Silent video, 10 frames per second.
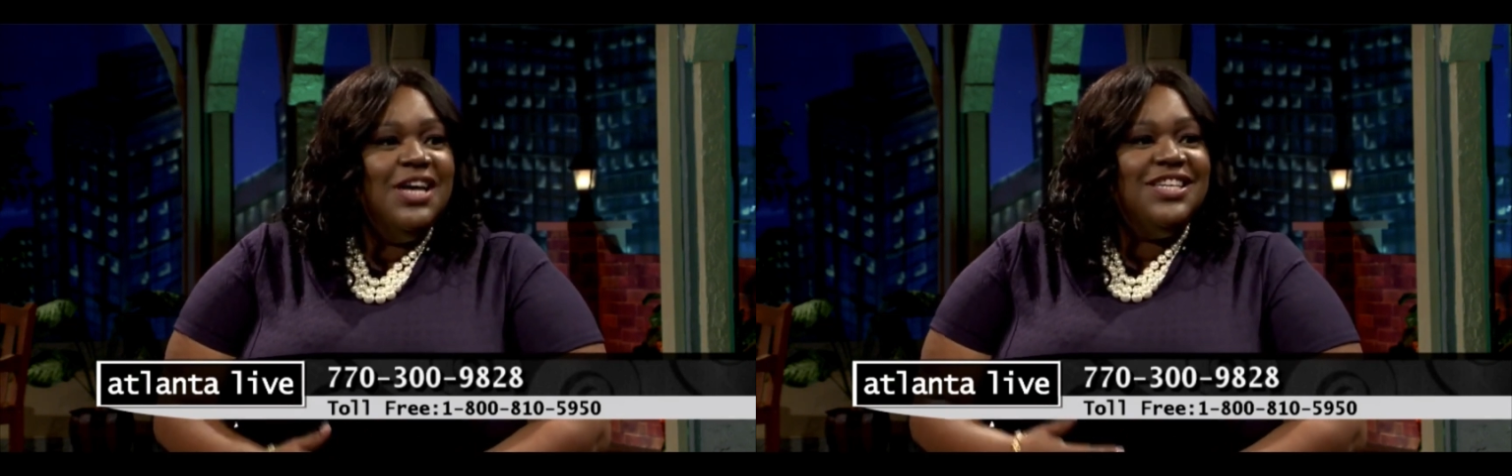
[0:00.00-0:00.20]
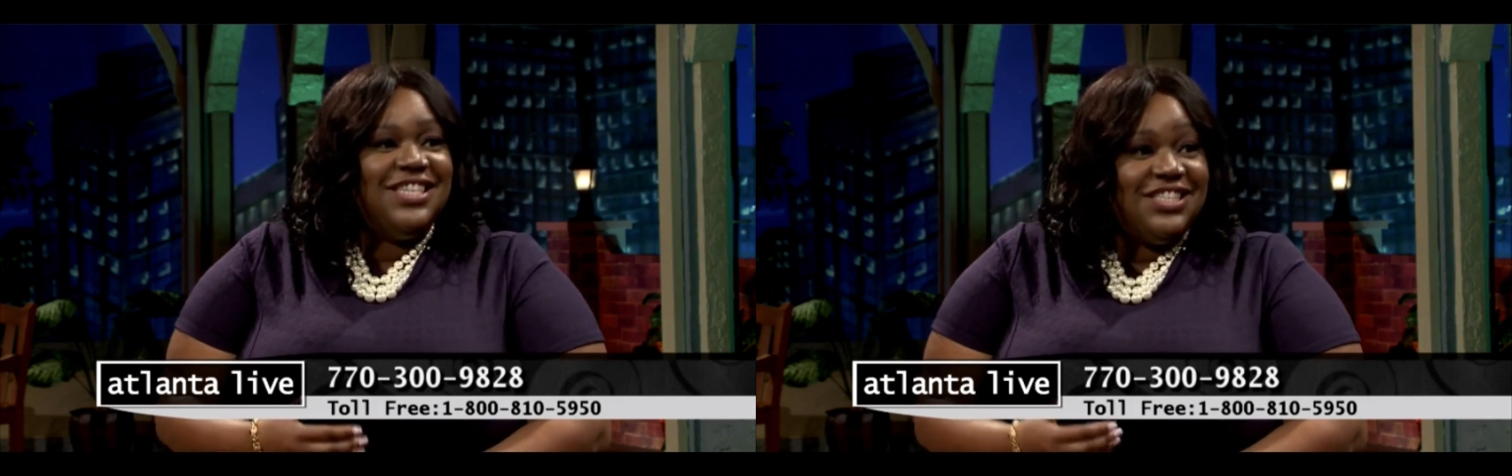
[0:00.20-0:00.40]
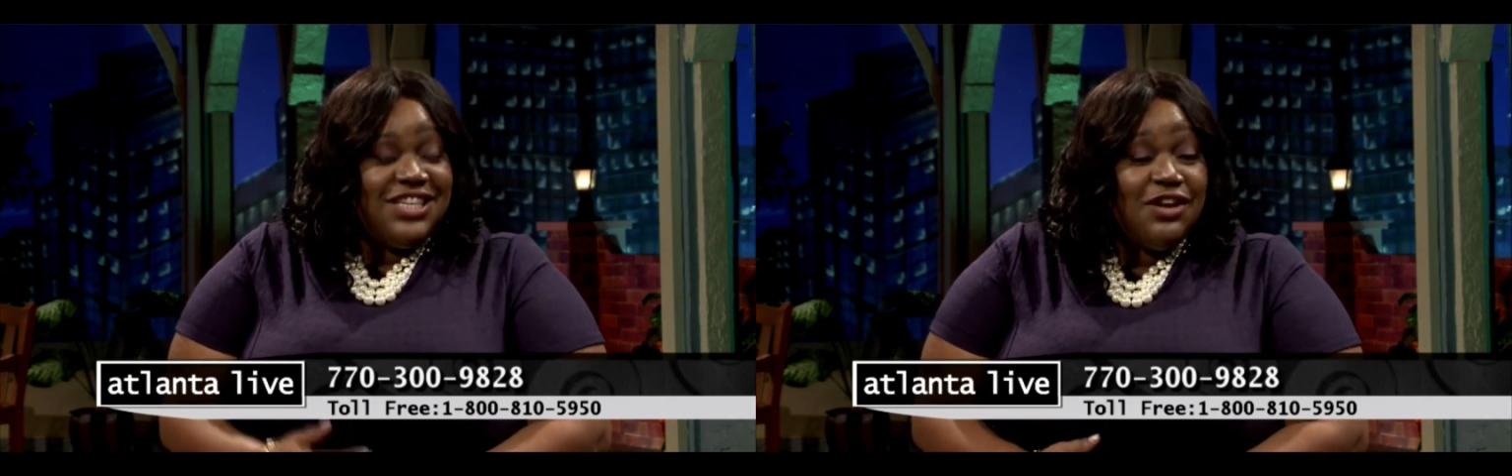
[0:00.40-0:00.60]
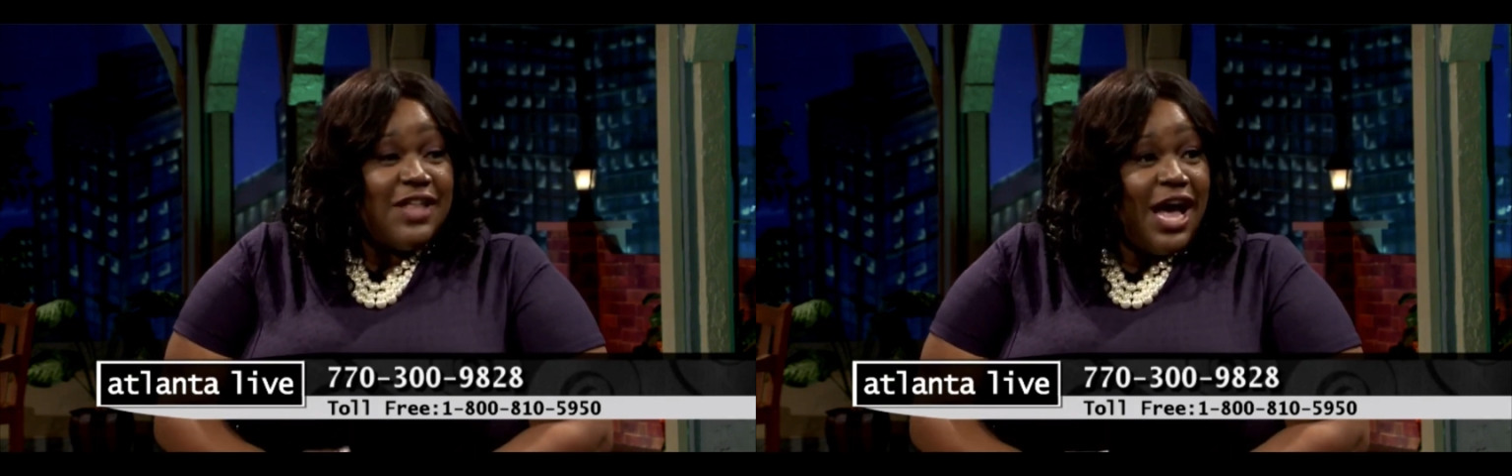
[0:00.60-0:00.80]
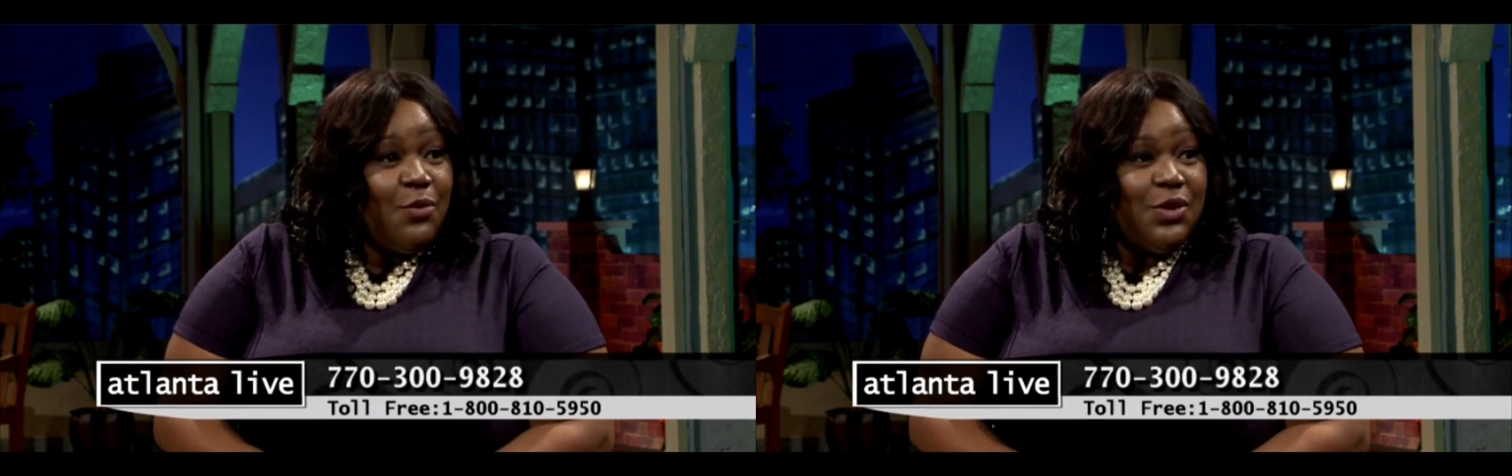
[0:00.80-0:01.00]
to share
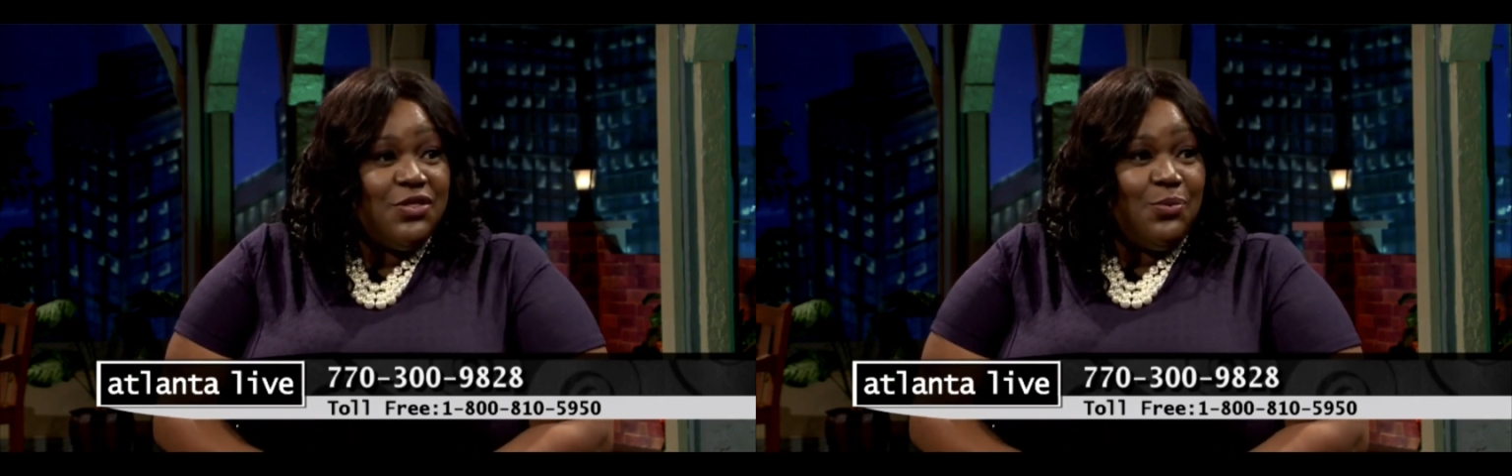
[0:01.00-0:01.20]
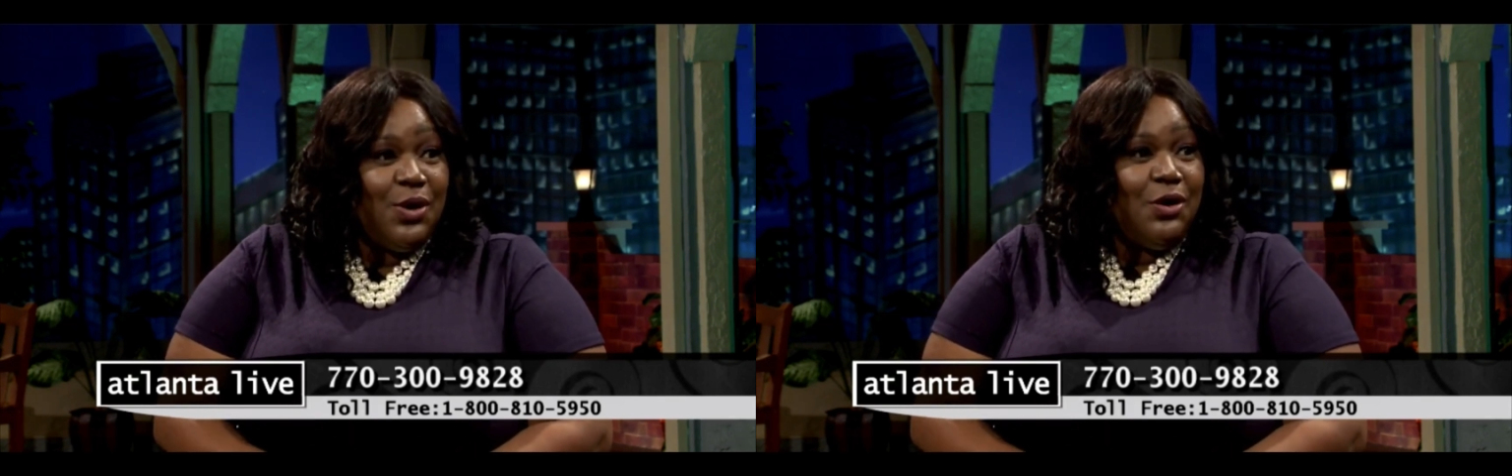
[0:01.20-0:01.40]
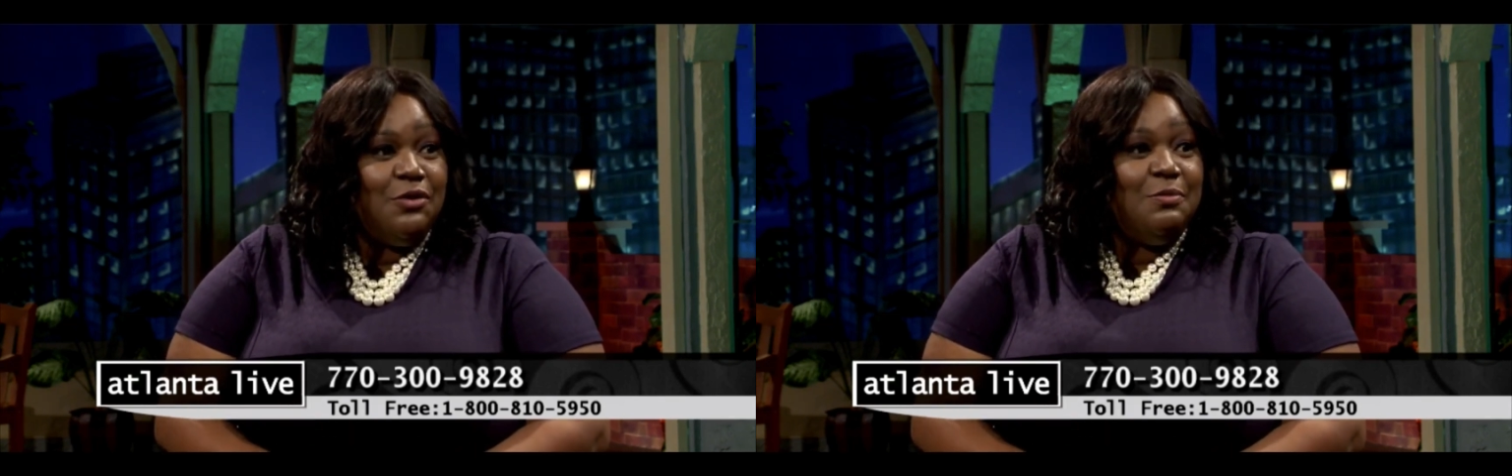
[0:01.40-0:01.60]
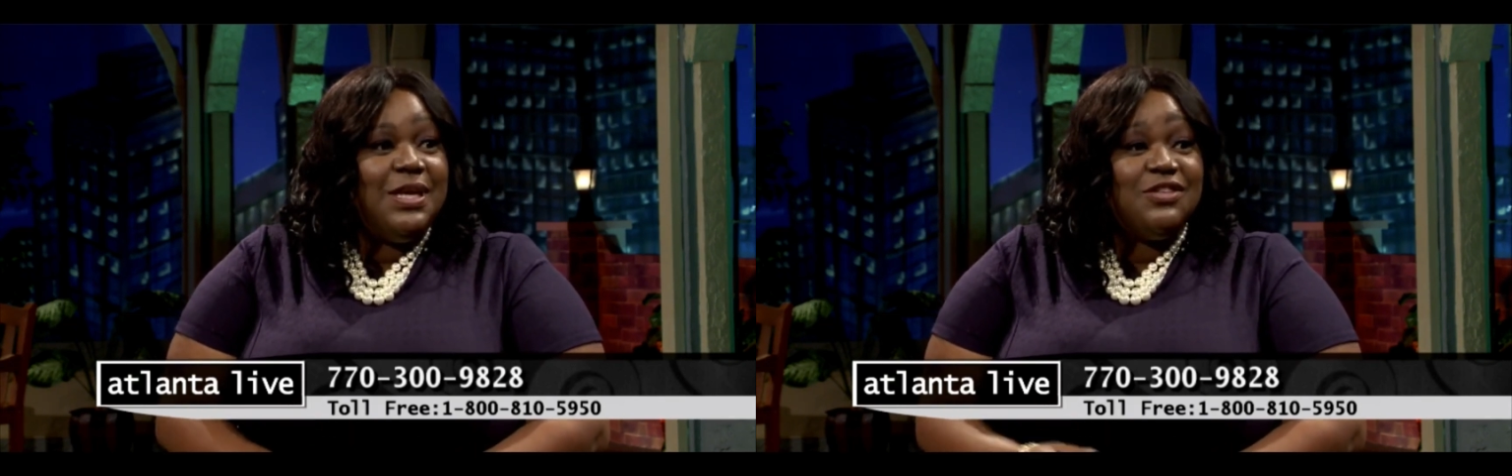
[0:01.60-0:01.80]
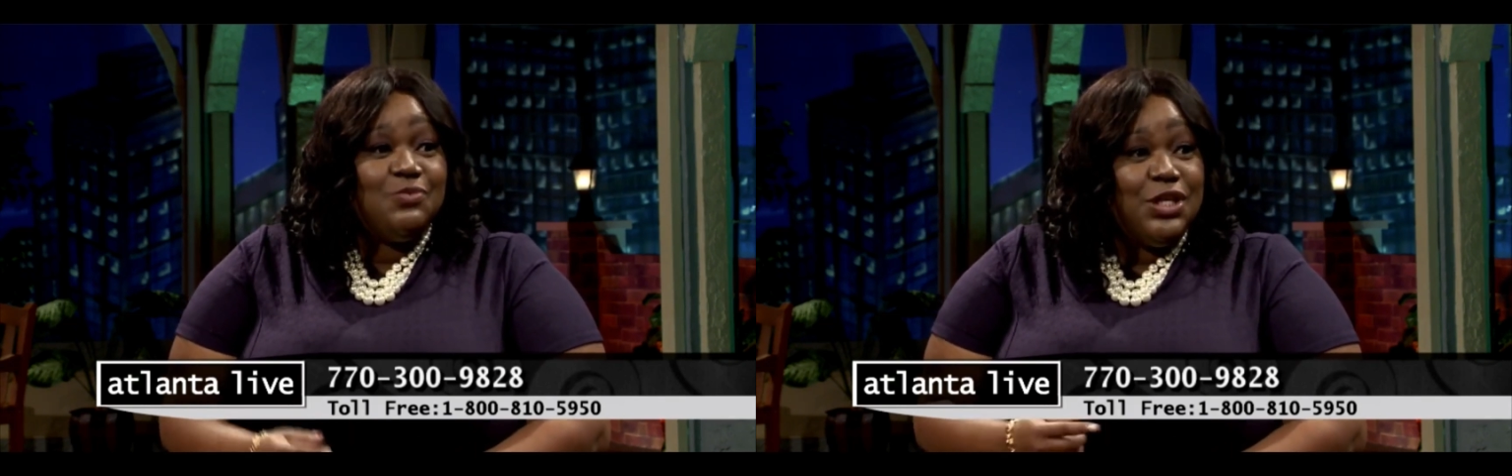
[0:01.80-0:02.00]
that with the world
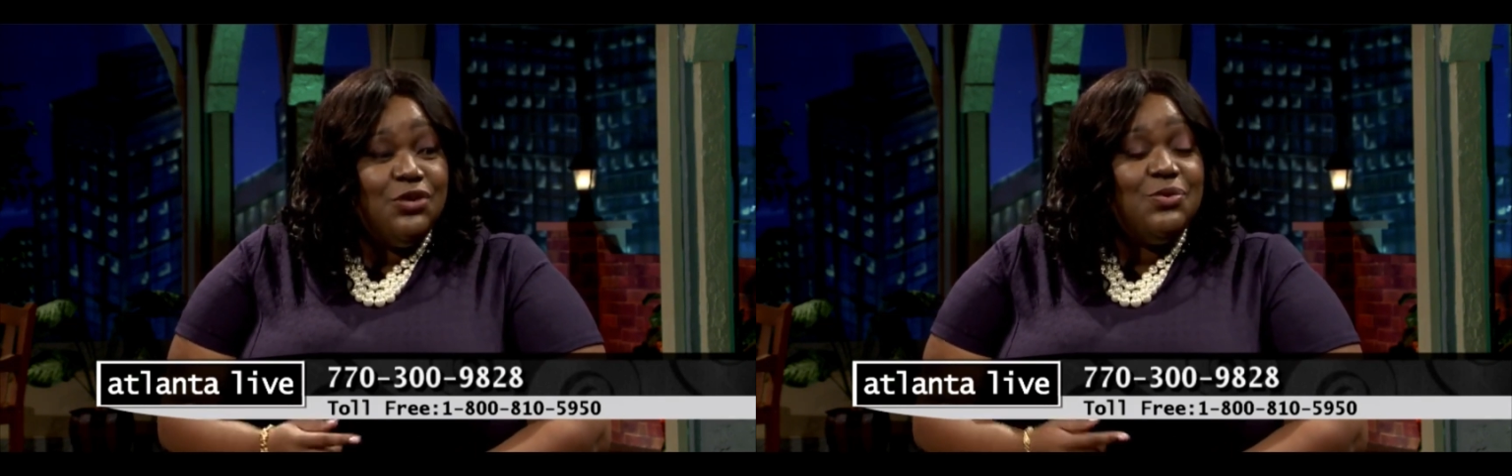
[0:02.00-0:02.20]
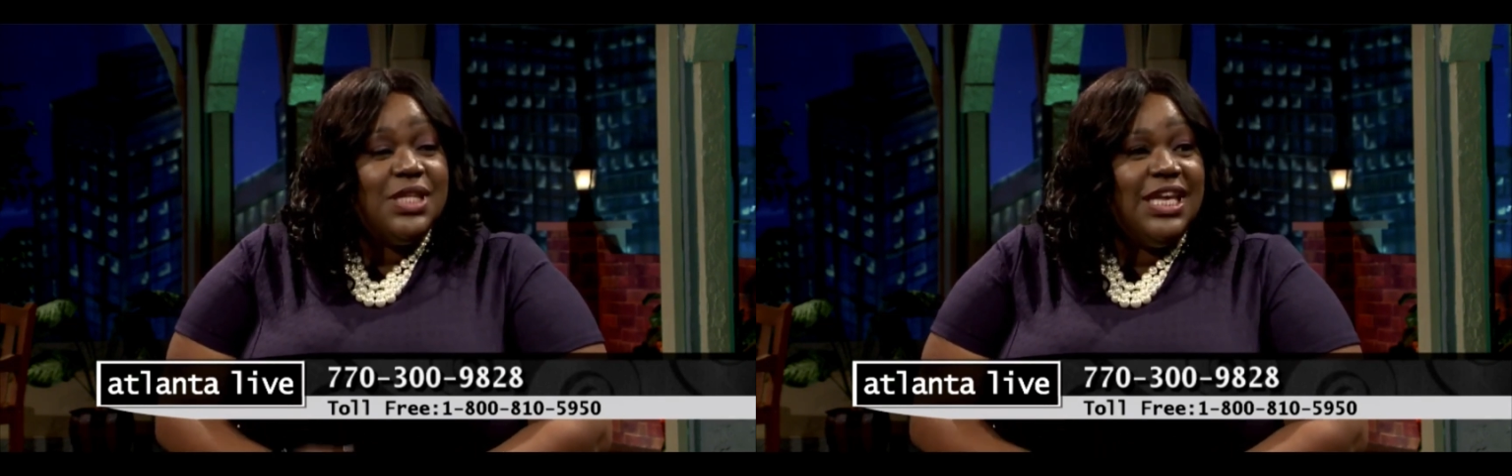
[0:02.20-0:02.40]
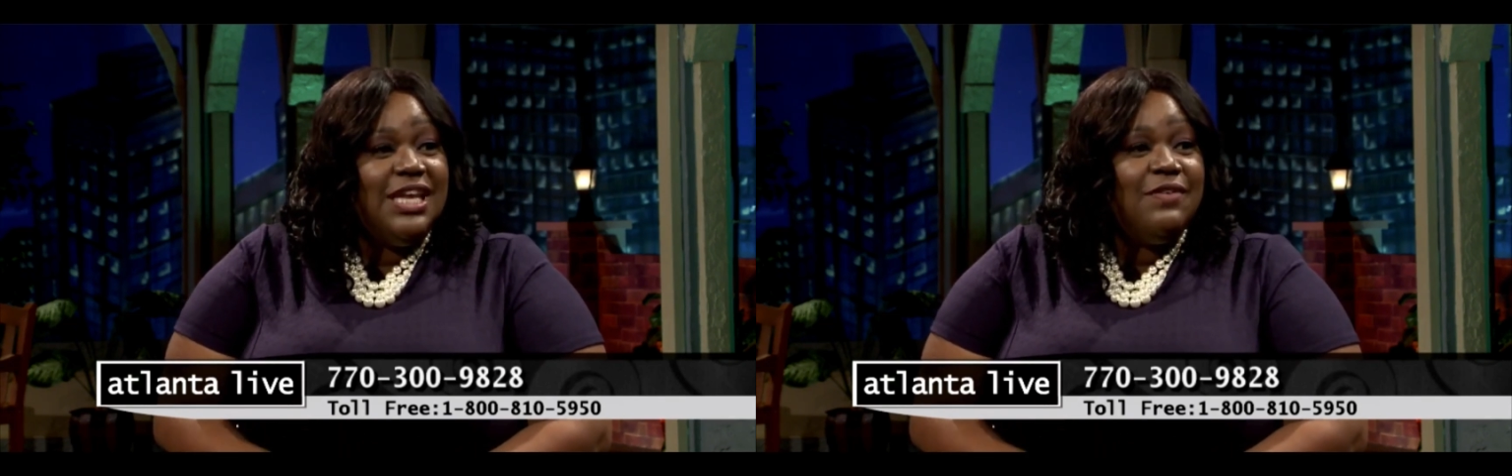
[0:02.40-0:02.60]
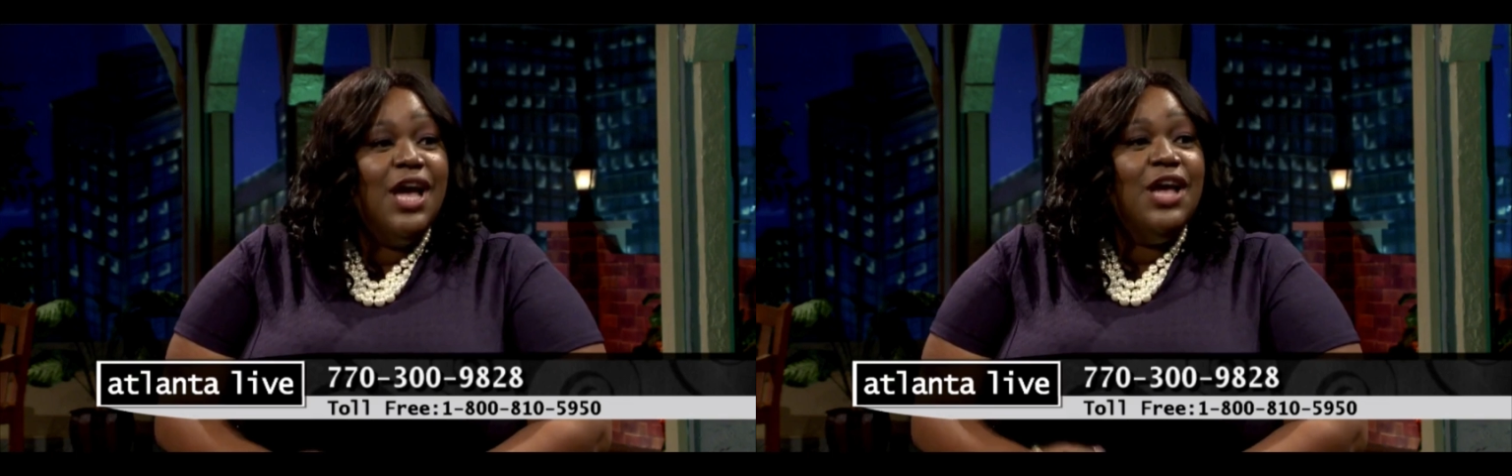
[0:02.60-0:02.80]
because when you leave,